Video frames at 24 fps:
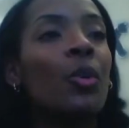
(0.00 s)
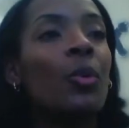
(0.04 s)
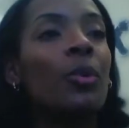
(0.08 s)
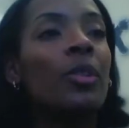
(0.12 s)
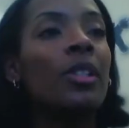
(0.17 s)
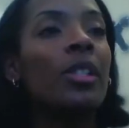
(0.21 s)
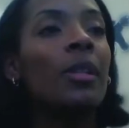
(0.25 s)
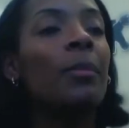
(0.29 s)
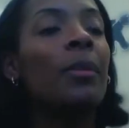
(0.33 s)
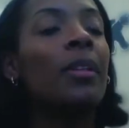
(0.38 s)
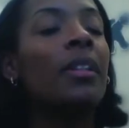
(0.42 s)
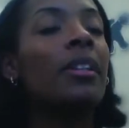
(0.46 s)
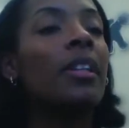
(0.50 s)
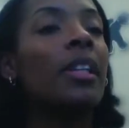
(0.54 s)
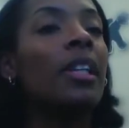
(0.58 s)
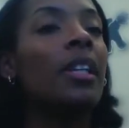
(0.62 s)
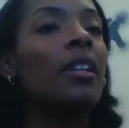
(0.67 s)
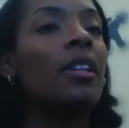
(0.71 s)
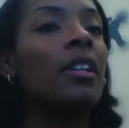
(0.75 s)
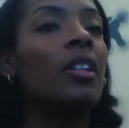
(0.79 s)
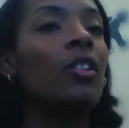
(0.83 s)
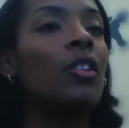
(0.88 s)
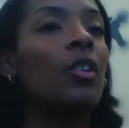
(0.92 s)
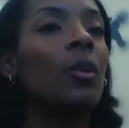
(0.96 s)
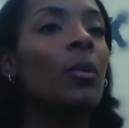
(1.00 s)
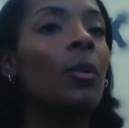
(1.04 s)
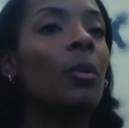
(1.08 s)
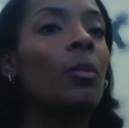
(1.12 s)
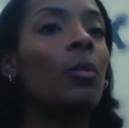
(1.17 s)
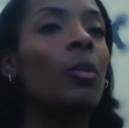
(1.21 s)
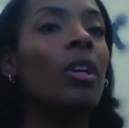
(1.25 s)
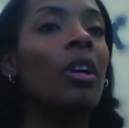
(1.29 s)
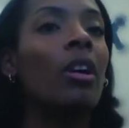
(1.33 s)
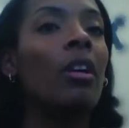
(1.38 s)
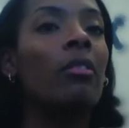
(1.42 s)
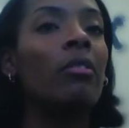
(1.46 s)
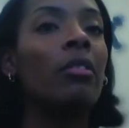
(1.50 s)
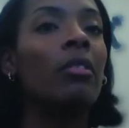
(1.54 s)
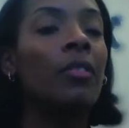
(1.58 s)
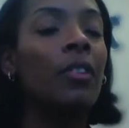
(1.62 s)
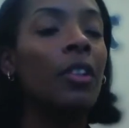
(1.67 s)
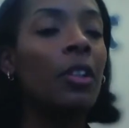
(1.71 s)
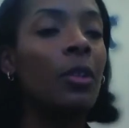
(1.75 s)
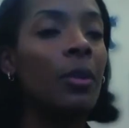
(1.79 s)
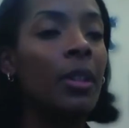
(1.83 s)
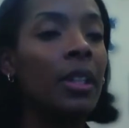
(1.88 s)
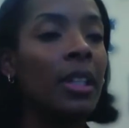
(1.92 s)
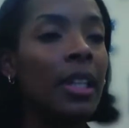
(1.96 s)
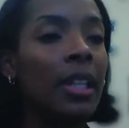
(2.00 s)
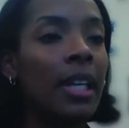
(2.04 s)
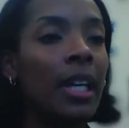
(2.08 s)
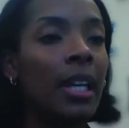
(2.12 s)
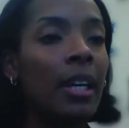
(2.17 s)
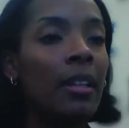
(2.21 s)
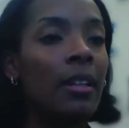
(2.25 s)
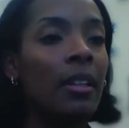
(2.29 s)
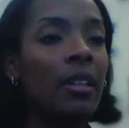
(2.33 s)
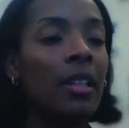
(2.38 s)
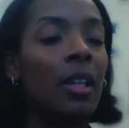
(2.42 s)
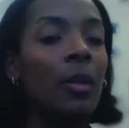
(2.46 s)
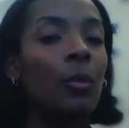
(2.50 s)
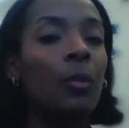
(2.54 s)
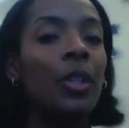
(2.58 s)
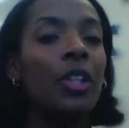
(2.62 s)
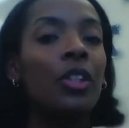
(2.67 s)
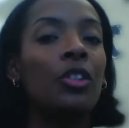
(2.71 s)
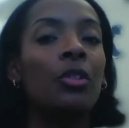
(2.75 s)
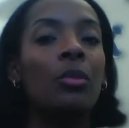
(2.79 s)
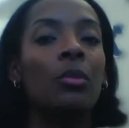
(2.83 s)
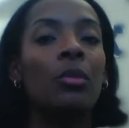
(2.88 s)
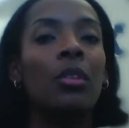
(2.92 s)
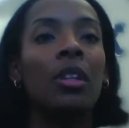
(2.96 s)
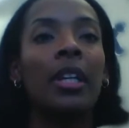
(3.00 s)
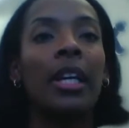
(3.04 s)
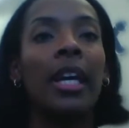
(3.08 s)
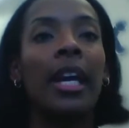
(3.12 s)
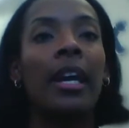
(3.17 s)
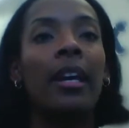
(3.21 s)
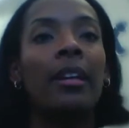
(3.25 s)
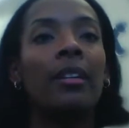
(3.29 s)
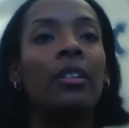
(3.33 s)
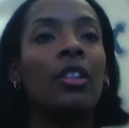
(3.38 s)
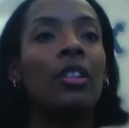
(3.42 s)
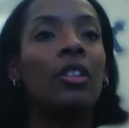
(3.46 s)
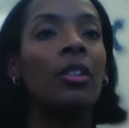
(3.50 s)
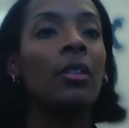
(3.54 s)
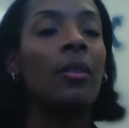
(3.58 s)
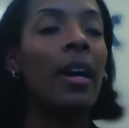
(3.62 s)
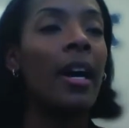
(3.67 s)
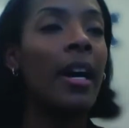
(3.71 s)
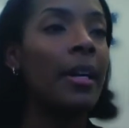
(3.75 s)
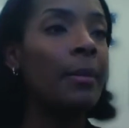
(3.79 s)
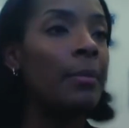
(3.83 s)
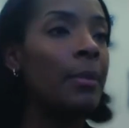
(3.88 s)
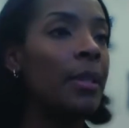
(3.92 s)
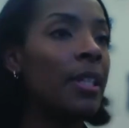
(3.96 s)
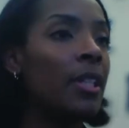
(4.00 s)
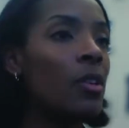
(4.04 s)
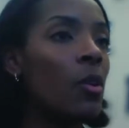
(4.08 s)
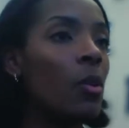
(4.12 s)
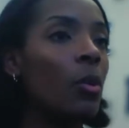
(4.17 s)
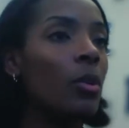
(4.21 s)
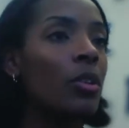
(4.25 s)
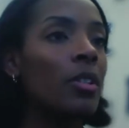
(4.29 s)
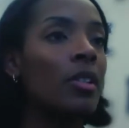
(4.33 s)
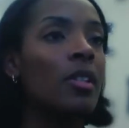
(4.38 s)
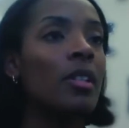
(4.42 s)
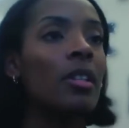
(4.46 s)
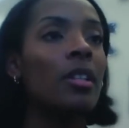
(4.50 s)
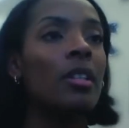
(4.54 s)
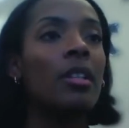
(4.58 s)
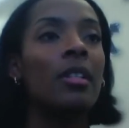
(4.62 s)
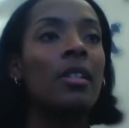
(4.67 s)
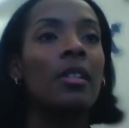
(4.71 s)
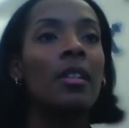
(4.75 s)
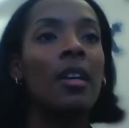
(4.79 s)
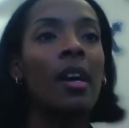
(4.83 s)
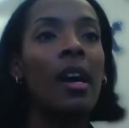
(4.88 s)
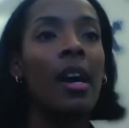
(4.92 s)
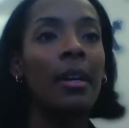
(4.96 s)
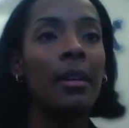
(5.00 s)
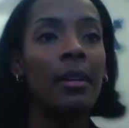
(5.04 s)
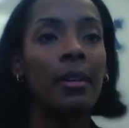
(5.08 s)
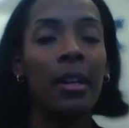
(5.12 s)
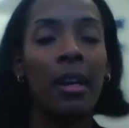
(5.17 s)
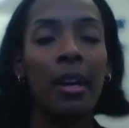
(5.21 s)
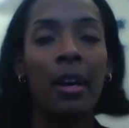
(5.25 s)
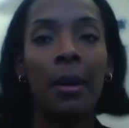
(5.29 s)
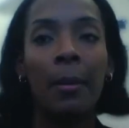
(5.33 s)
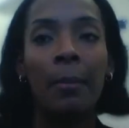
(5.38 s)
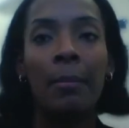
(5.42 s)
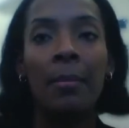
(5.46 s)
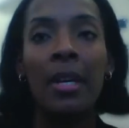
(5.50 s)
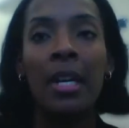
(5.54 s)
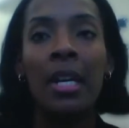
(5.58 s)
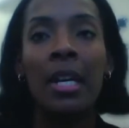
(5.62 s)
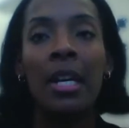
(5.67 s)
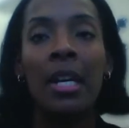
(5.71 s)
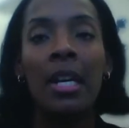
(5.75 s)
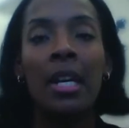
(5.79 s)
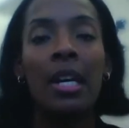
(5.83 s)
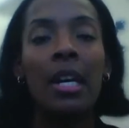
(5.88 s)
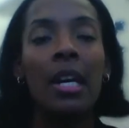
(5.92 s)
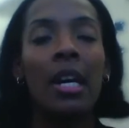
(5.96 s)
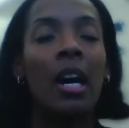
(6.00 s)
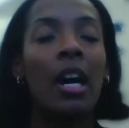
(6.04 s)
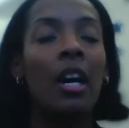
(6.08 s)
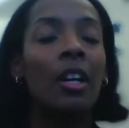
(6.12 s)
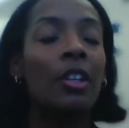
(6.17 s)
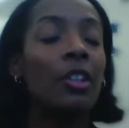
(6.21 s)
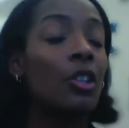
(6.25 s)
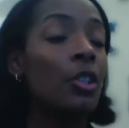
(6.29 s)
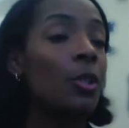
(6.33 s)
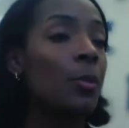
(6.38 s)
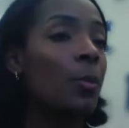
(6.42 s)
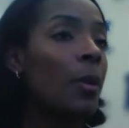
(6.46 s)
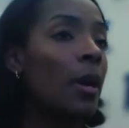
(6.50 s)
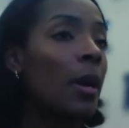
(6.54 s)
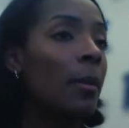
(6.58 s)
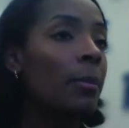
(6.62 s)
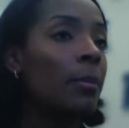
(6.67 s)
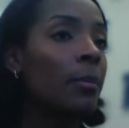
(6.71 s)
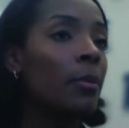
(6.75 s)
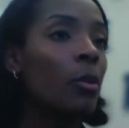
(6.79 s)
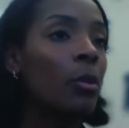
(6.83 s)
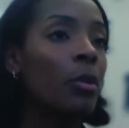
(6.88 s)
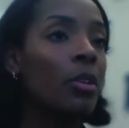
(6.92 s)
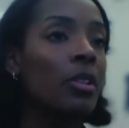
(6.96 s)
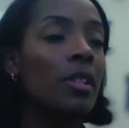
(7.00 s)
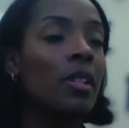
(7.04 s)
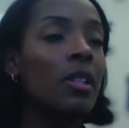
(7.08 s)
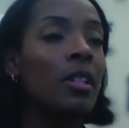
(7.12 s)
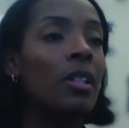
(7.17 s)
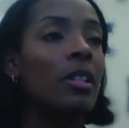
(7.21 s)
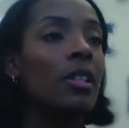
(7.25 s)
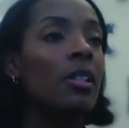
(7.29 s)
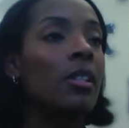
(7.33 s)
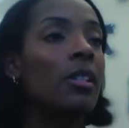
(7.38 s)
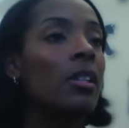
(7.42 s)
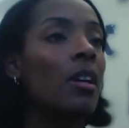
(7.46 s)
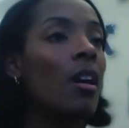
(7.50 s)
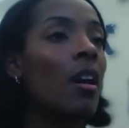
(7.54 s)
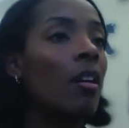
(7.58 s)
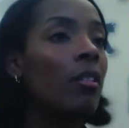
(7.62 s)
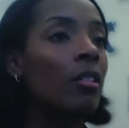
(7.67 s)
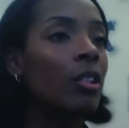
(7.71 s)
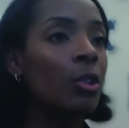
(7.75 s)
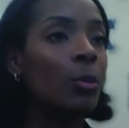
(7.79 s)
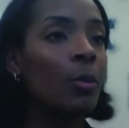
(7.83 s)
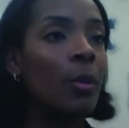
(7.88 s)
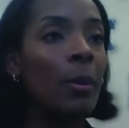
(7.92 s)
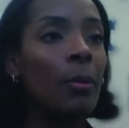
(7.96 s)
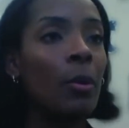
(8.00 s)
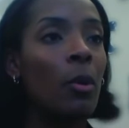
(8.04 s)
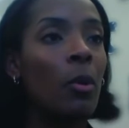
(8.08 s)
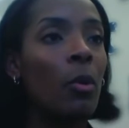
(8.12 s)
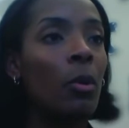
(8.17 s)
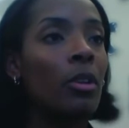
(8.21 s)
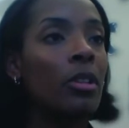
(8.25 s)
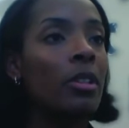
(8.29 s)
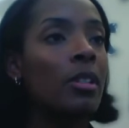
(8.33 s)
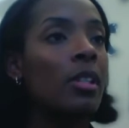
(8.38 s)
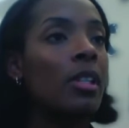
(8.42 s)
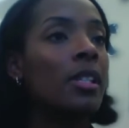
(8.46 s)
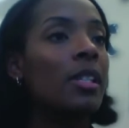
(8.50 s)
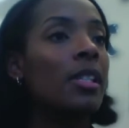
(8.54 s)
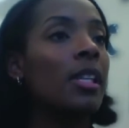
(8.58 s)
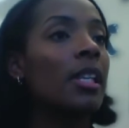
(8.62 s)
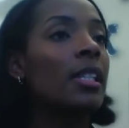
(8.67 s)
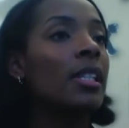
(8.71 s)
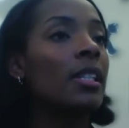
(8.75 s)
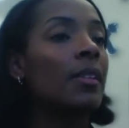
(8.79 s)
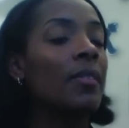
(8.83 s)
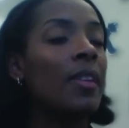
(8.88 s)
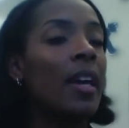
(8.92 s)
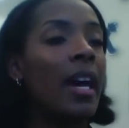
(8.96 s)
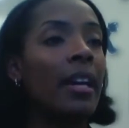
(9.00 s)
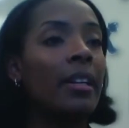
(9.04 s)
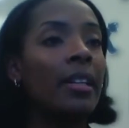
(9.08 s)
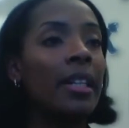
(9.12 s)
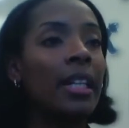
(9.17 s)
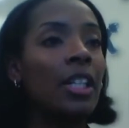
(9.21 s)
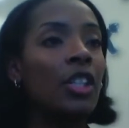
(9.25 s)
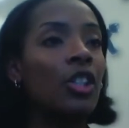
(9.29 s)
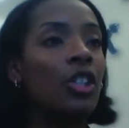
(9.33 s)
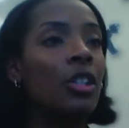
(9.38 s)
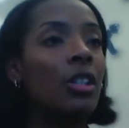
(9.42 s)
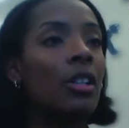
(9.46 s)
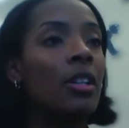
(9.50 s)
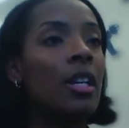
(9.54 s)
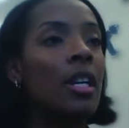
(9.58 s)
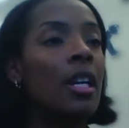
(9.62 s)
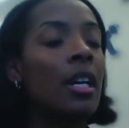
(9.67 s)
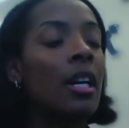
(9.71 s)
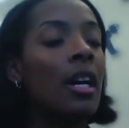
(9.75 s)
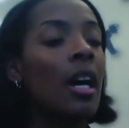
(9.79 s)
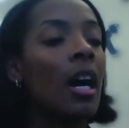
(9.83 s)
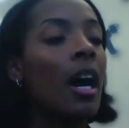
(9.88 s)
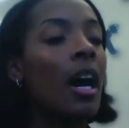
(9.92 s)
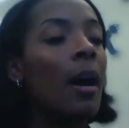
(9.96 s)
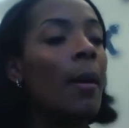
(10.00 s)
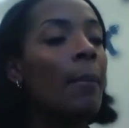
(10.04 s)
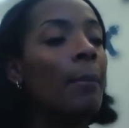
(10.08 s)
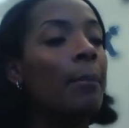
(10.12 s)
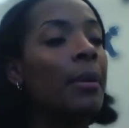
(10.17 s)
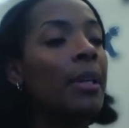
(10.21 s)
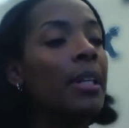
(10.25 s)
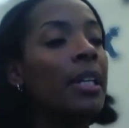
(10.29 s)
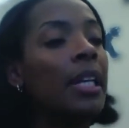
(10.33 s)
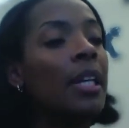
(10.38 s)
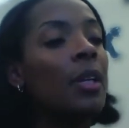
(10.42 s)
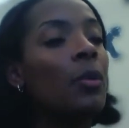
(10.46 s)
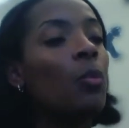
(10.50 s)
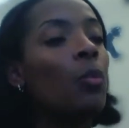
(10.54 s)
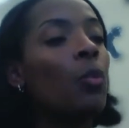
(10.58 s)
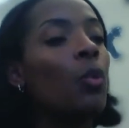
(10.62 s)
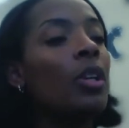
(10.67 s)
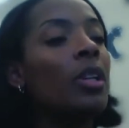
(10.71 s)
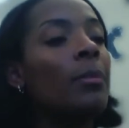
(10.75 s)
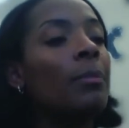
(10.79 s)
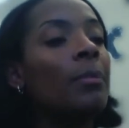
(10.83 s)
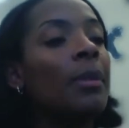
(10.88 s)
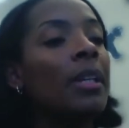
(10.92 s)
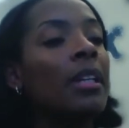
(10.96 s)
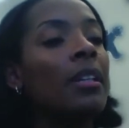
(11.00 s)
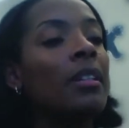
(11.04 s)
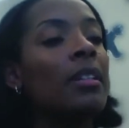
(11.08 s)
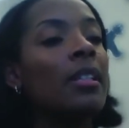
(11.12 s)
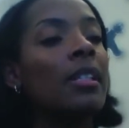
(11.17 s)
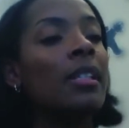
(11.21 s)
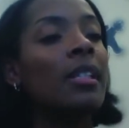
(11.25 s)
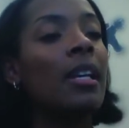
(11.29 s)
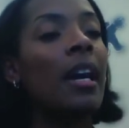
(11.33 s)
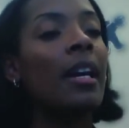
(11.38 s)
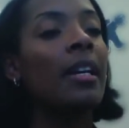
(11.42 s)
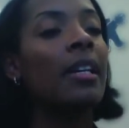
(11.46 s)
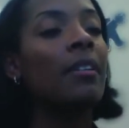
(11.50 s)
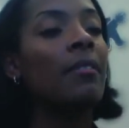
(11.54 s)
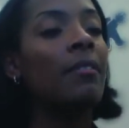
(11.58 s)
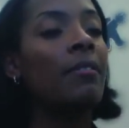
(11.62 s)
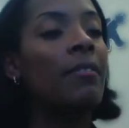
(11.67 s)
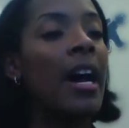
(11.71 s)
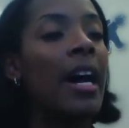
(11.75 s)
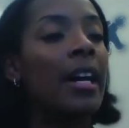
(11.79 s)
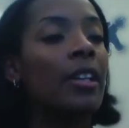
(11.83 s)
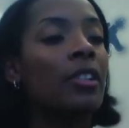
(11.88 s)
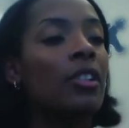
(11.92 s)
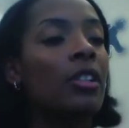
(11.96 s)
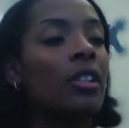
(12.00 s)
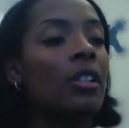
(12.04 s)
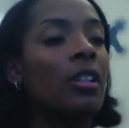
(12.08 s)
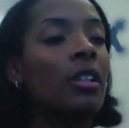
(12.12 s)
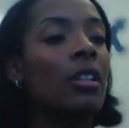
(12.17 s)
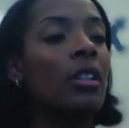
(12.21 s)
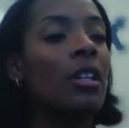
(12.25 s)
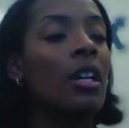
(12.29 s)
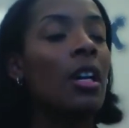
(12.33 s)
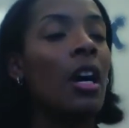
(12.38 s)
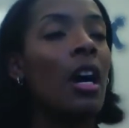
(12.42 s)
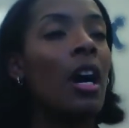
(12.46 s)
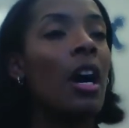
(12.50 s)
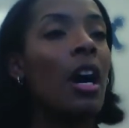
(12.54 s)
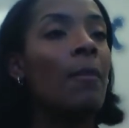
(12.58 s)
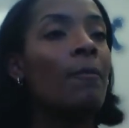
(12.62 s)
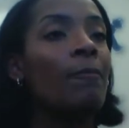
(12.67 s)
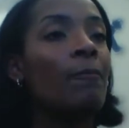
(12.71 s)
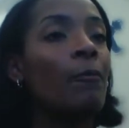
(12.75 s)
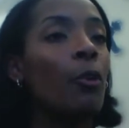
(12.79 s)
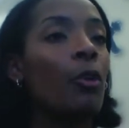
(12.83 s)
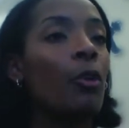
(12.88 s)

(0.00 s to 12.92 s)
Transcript: typically, when we are reviewing a candidate, we do look at, IB courses, honors prep courses, college prep courses, things of that nature. But it wouldn't be a deciding factor for a